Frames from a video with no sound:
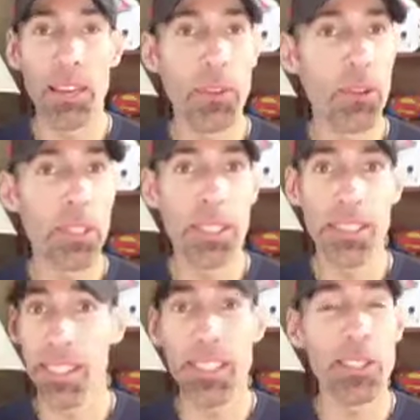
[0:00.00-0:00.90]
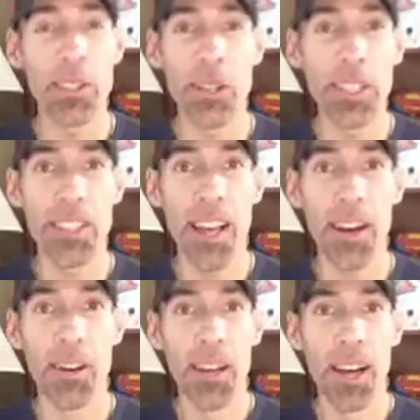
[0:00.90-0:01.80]
even though he's in his 30s
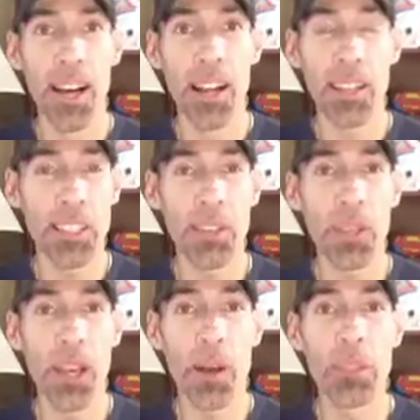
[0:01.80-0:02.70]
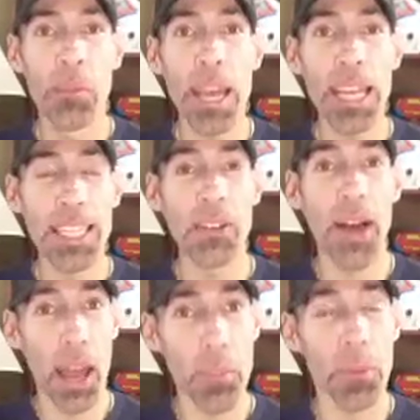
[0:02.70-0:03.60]
now. Let's see if the Cubs can make a
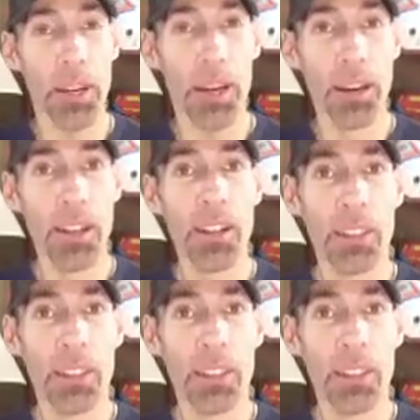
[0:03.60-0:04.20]
deal happen there